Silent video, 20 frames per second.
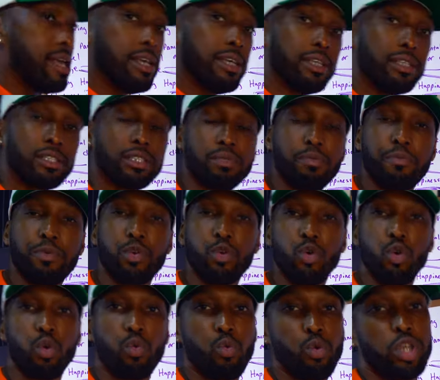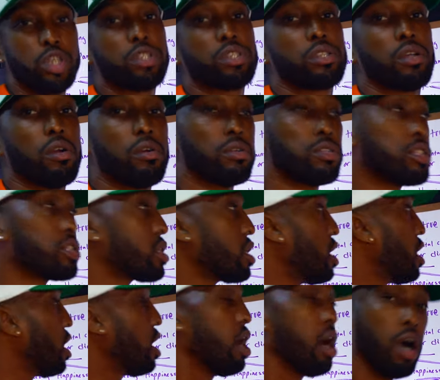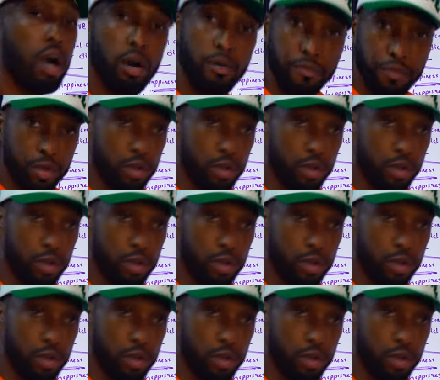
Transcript: is pure research of